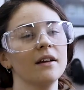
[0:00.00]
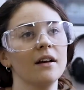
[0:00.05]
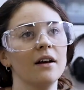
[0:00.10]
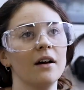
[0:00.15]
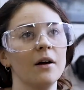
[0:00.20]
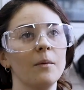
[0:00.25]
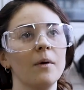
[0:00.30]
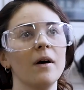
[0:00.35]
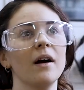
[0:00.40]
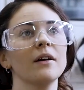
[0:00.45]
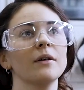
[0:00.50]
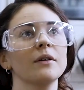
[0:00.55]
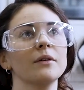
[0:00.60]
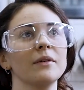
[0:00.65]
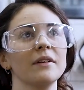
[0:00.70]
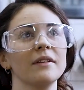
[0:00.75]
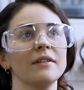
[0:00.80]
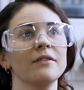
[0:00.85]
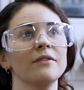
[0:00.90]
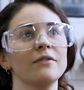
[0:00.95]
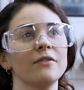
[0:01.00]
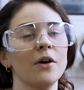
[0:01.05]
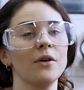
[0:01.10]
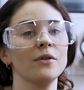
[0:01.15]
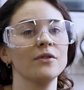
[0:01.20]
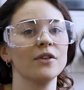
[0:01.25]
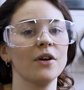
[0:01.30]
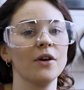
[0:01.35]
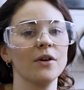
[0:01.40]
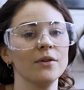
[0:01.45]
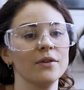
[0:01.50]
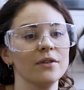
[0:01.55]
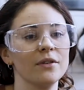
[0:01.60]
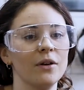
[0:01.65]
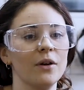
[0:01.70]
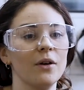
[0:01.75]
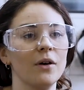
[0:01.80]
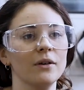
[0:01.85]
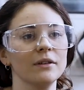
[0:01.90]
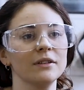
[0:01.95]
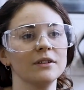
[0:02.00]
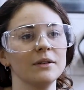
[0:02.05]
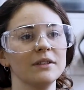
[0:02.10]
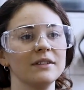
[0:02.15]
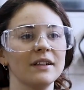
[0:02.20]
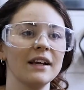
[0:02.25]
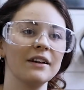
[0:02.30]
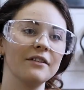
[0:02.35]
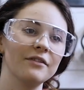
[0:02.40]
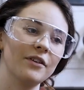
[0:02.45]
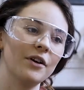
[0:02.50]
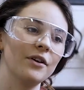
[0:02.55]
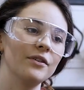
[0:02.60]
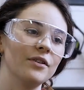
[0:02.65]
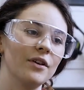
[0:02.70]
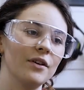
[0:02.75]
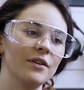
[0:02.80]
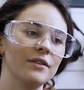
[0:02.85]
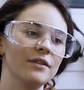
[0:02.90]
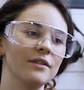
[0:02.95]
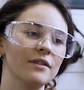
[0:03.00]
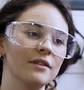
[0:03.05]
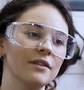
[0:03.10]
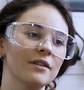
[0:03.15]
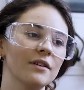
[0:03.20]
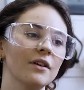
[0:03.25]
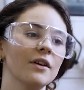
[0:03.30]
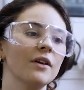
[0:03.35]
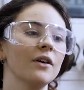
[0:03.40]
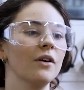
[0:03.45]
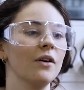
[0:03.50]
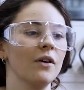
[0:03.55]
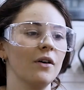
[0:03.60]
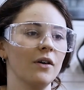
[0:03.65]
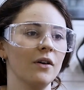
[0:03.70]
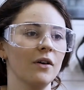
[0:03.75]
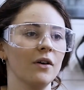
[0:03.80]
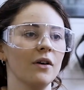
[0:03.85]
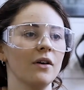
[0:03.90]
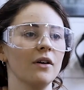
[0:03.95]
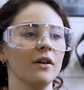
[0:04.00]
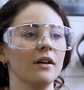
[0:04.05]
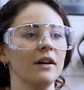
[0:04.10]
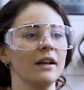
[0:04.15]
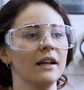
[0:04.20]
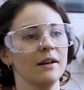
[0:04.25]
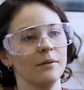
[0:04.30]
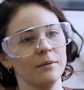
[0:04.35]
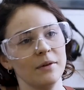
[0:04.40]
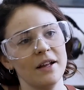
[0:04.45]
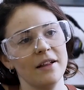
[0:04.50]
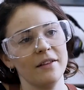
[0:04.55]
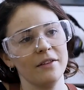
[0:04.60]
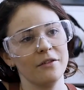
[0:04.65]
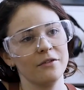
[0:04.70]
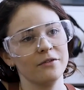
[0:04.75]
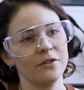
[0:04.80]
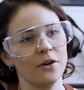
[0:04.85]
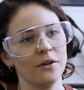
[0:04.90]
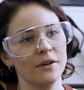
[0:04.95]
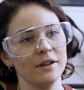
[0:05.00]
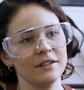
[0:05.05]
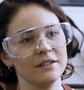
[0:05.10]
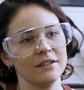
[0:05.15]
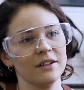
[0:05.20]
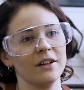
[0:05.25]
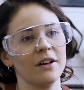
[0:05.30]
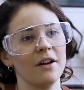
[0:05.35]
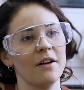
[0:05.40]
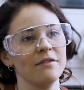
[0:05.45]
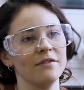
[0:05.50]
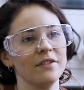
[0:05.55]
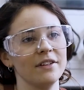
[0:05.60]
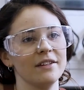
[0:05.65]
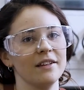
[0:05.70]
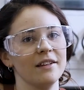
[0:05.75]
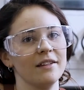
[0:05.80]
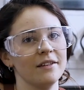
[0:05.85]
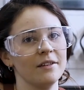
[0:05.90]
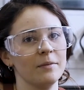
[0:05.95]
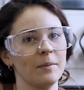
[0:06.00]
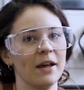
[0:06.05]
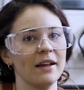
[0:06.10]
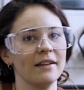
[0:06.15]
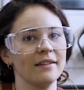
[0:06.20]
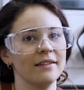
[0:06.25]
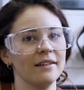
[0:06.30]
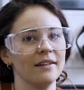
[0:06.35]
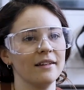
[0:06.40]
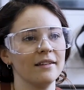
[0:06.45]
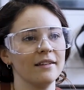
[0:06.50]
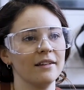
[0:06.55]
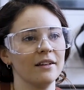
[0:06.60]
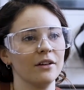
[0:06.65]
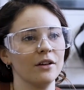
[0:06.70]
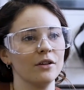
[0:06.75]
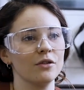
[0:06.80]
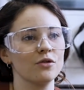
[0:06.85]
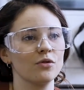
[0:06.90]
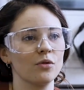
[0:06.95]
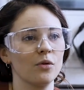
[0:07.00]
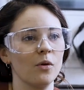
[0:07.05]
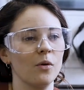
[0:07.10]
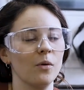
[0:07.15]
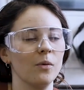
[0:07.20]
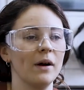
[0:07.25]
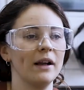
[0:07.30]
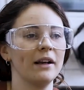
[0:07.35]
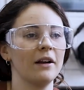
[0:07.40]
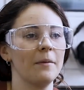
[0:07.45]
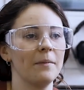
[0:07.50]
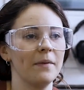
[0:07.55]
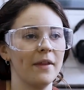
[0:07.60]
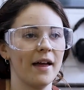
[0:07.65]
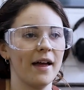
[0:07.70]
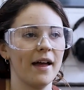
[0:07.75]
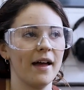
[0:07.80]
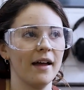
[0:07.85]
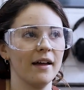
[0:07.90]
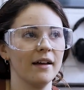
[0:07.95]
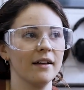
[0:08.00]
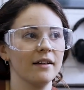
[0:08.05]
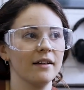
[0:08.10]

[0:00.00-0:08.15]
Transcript: I work with photos a lot, so I take photos in the forest, I go and visit the spaces, and I draw when I'm there.